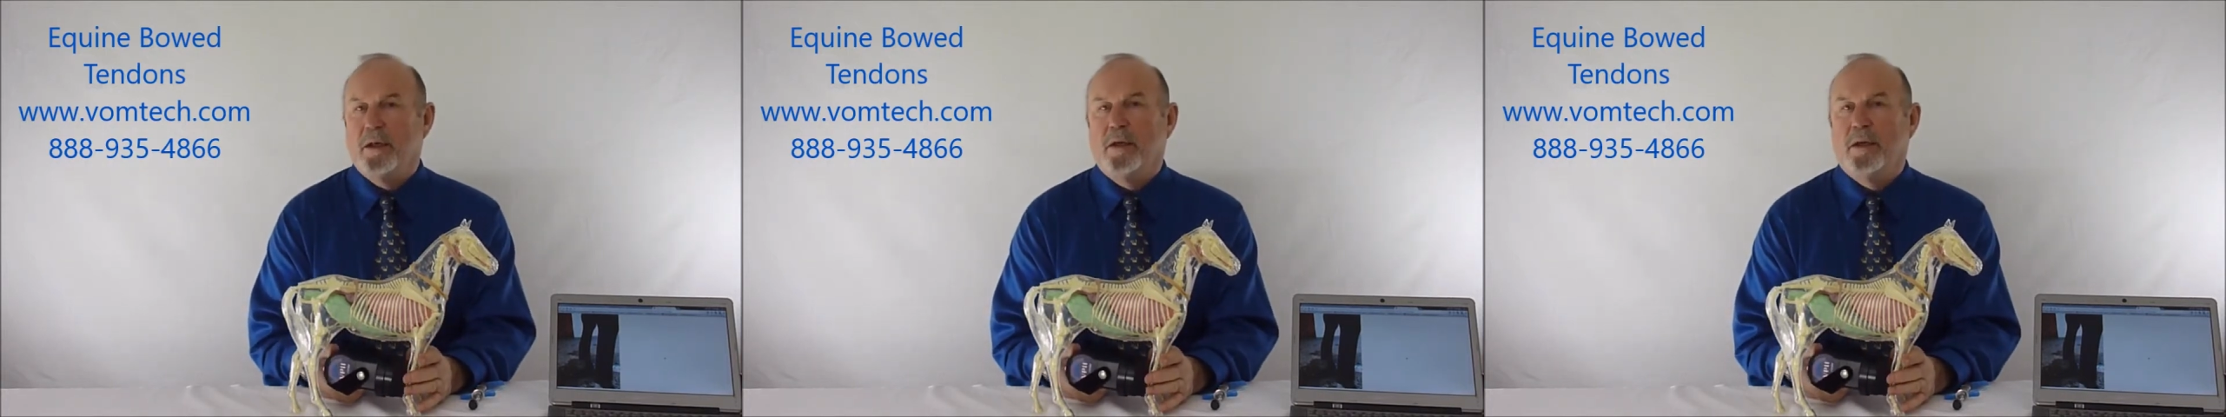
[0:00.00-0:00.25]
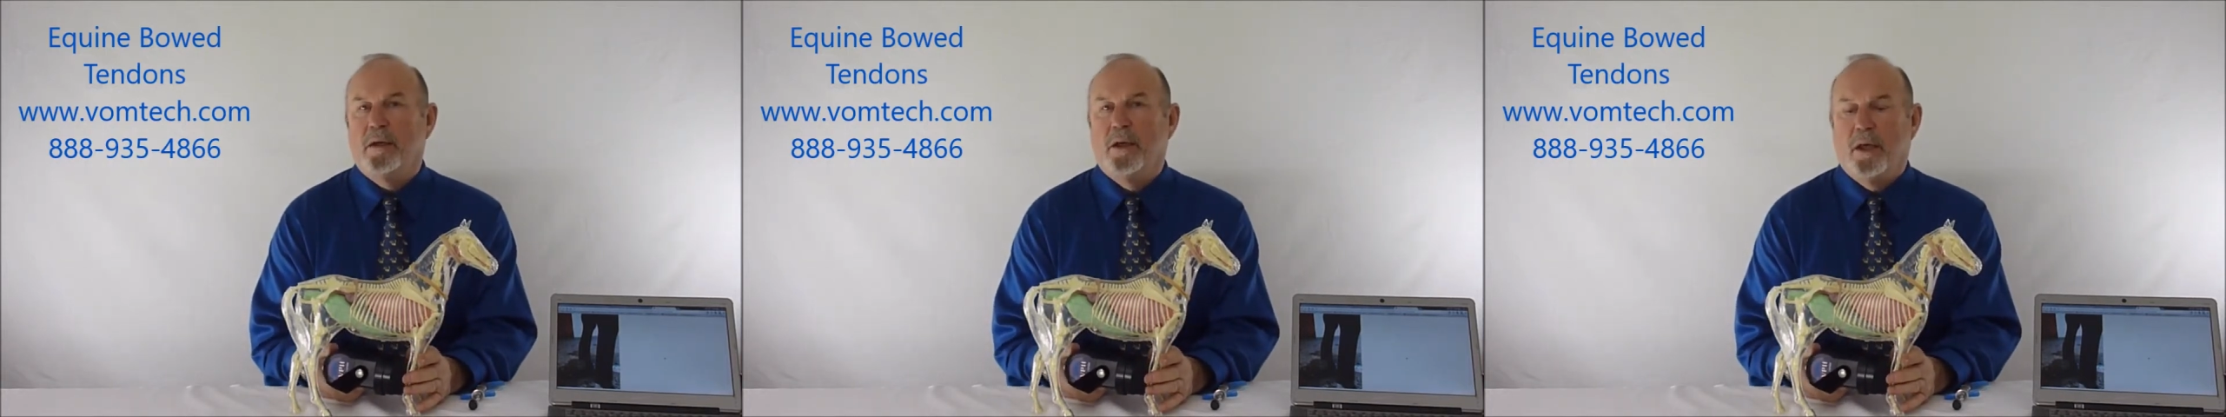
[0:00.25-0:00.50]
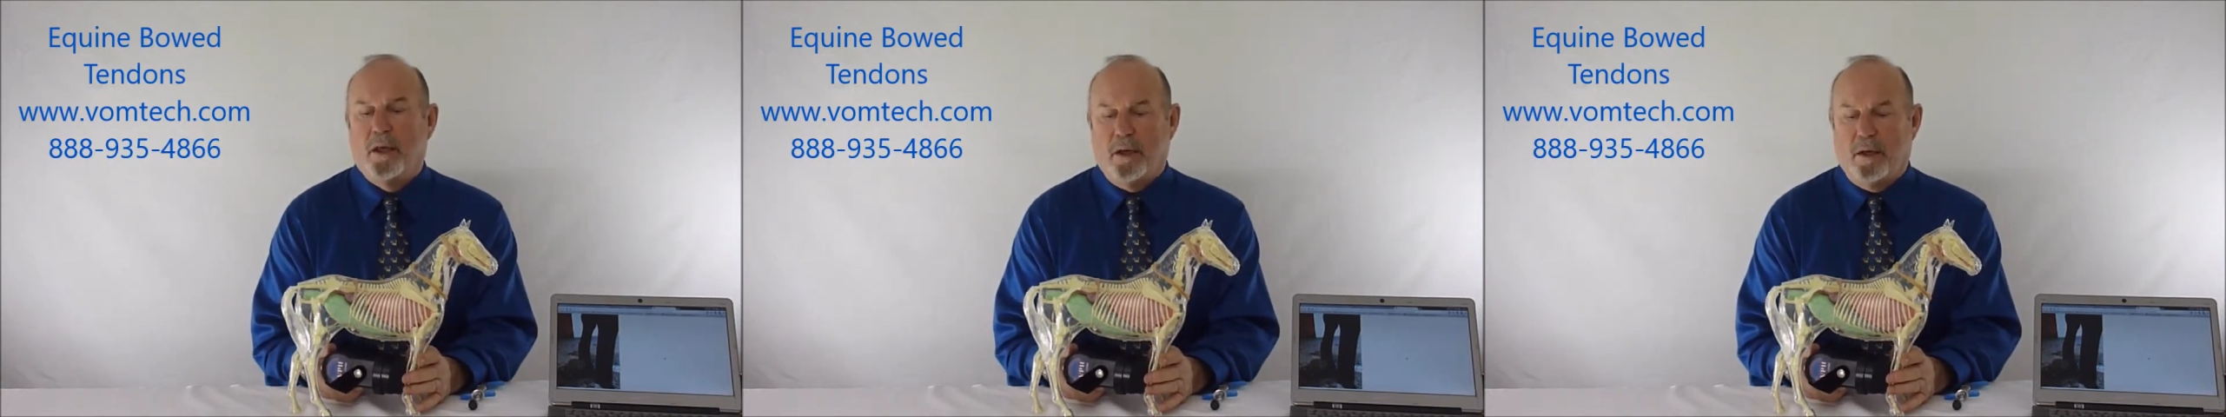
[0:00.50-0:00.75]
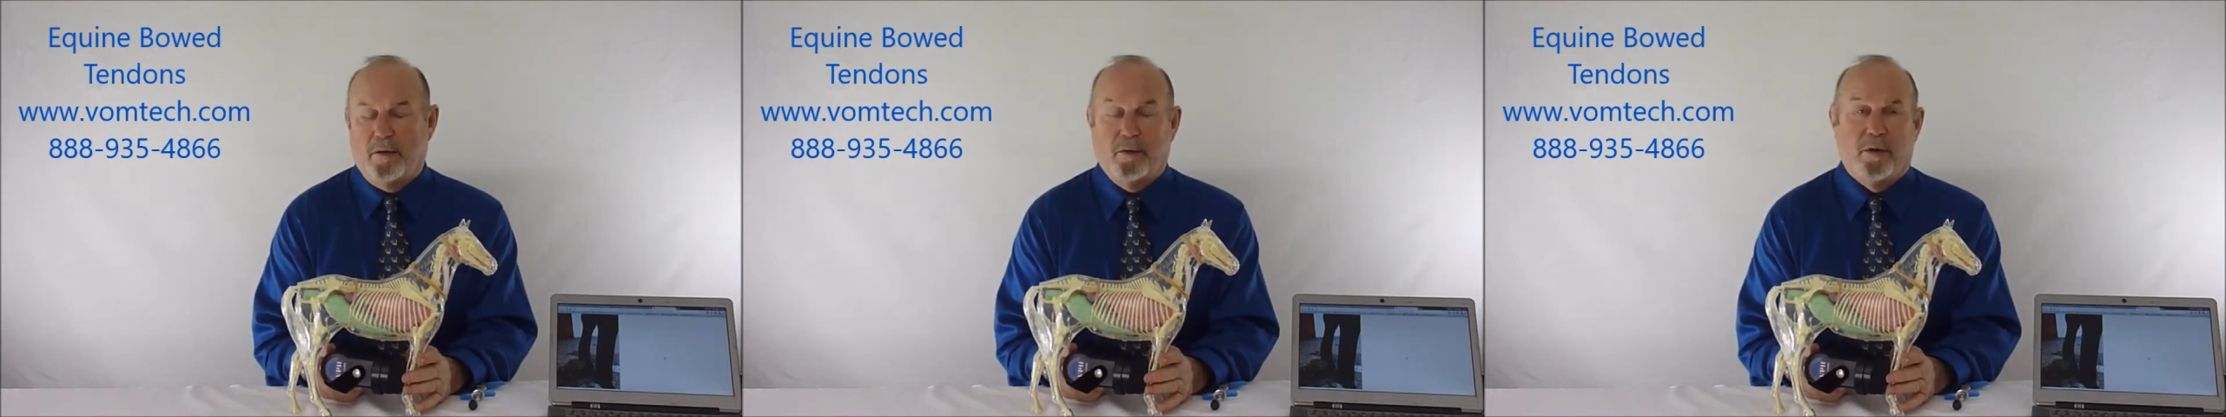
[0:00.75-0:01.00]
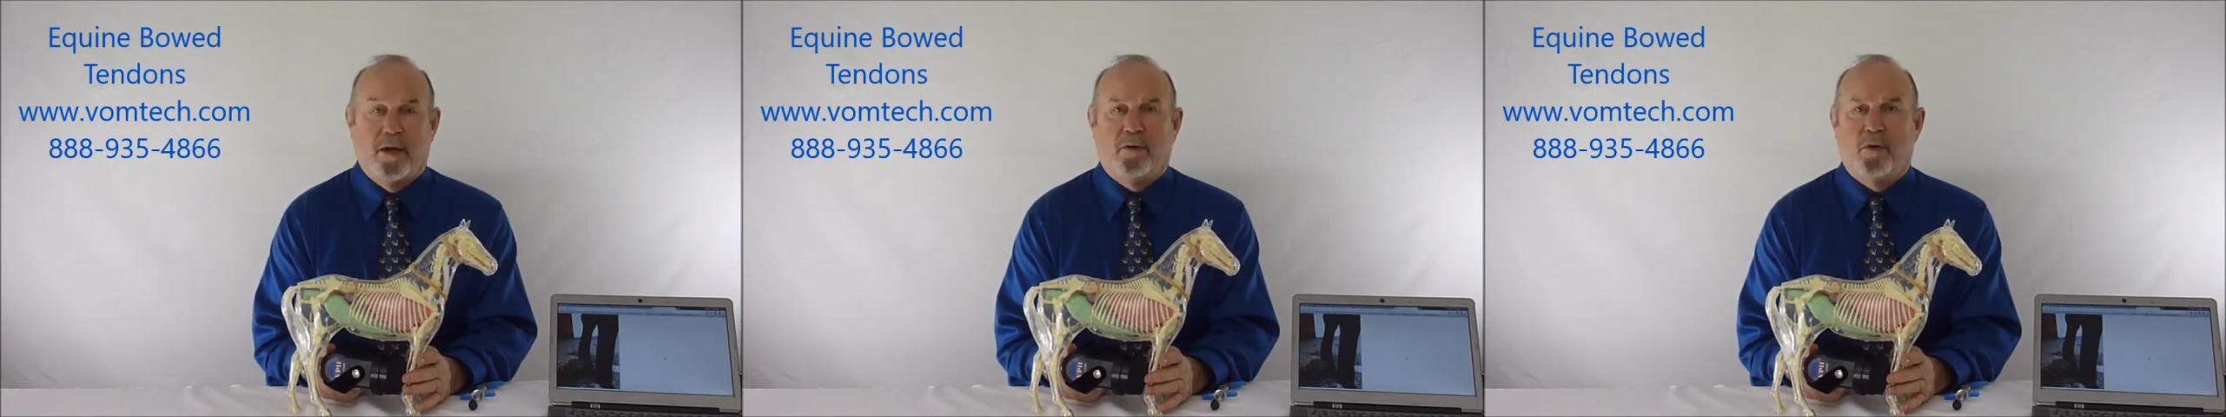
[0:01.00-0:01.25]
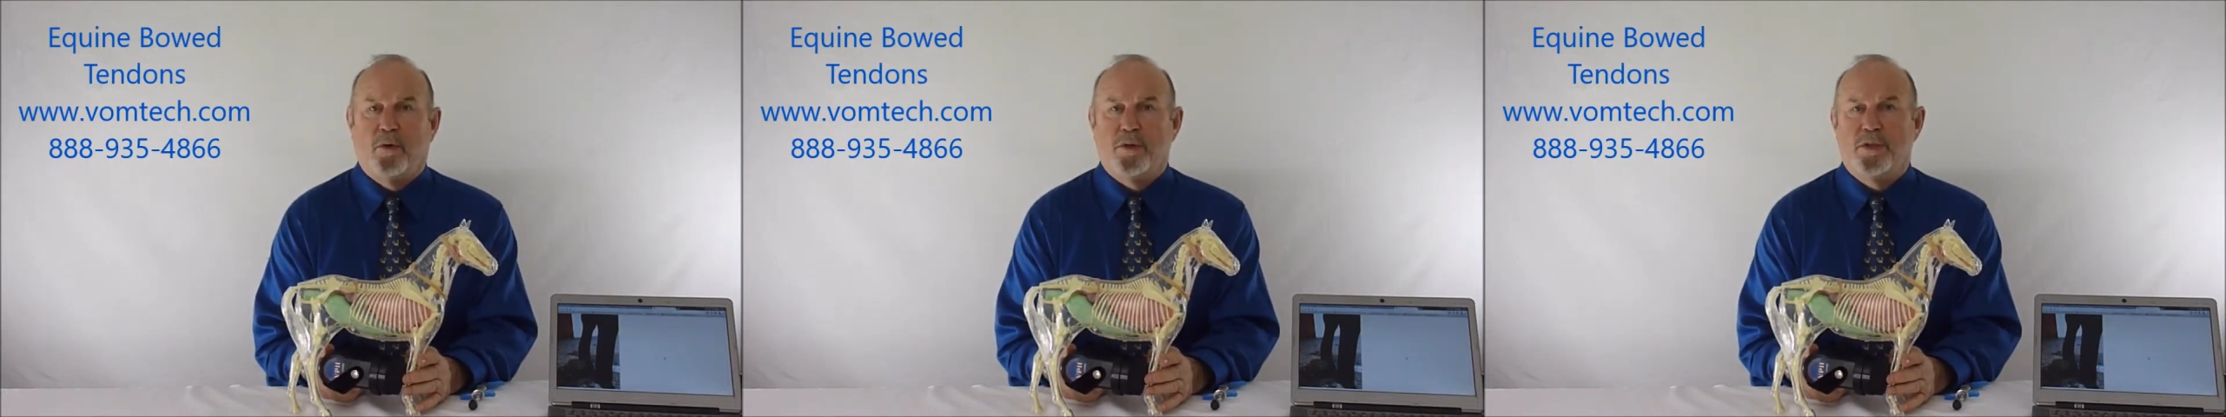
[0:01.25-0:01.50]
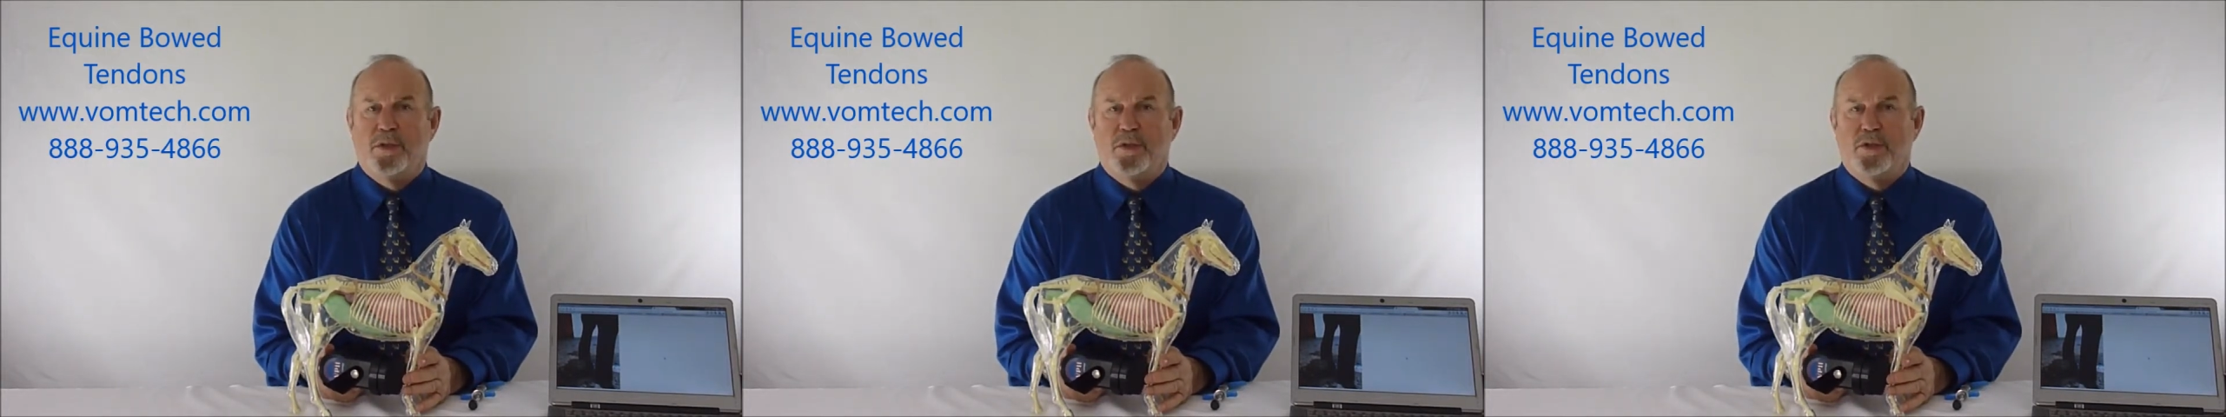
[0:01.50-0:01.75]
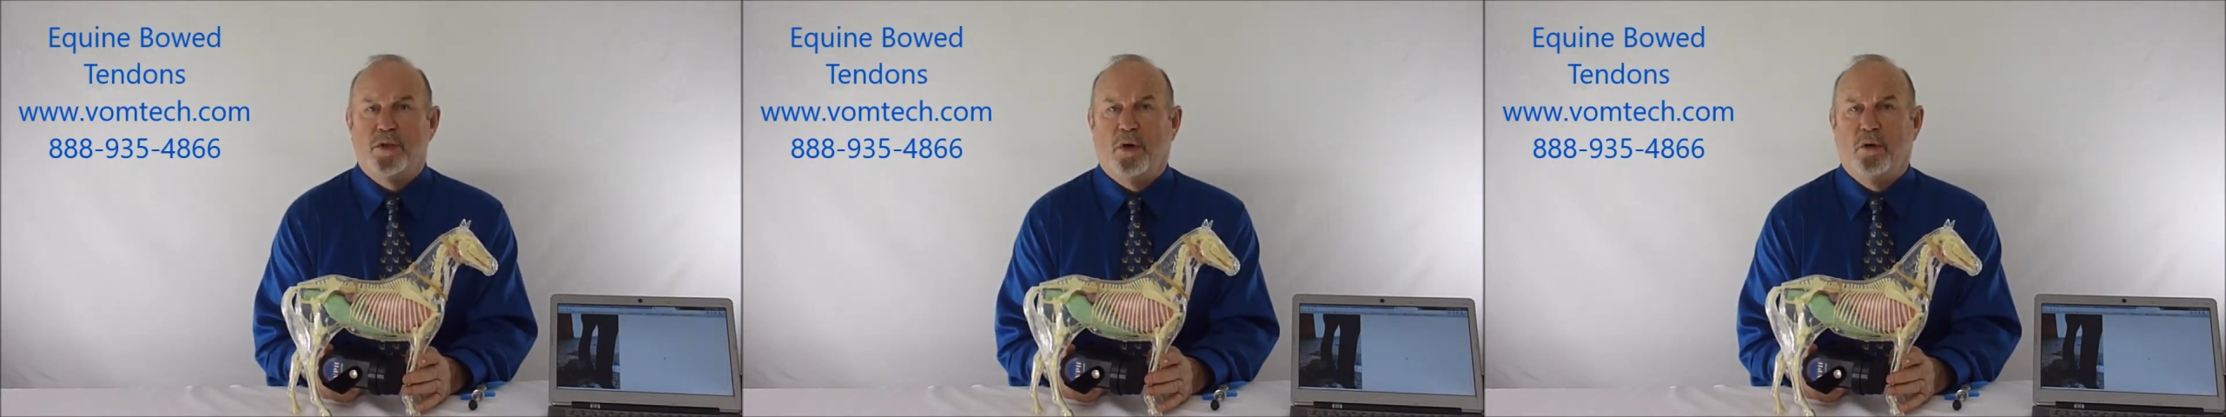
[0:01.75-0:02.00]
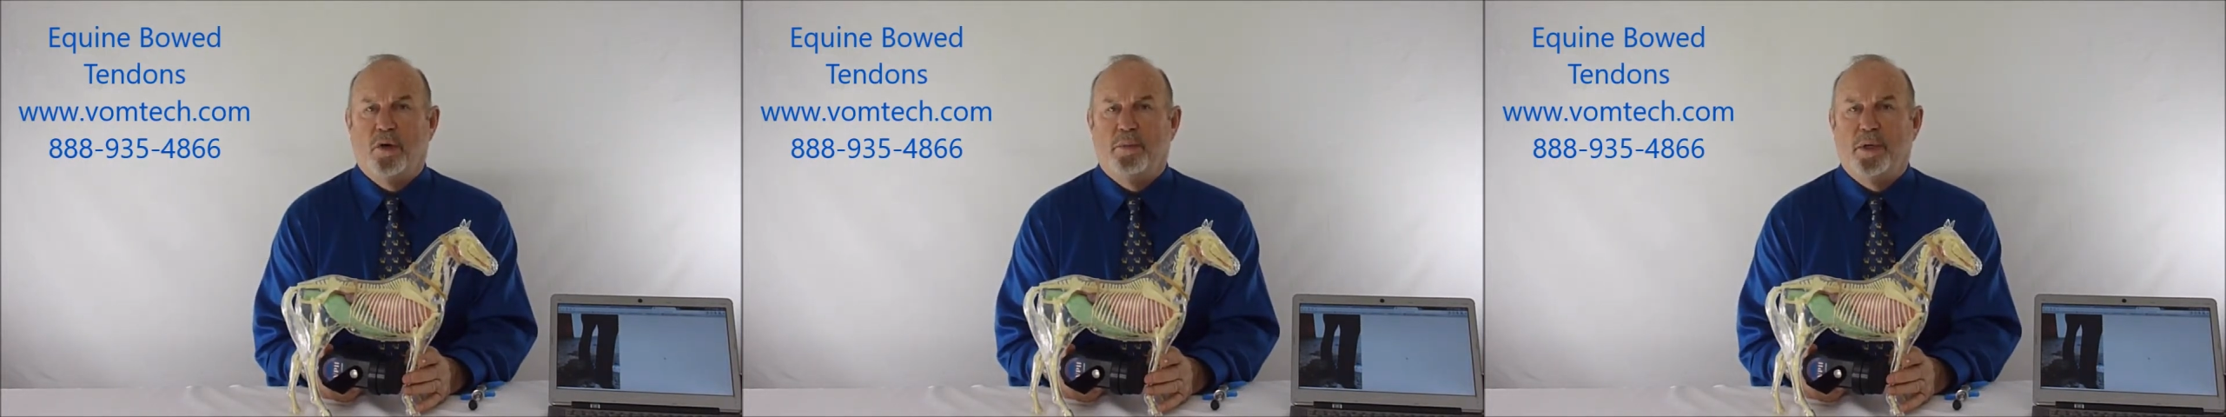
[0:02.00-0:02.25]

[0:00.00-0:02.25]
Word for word: I don't have a horse here to show you,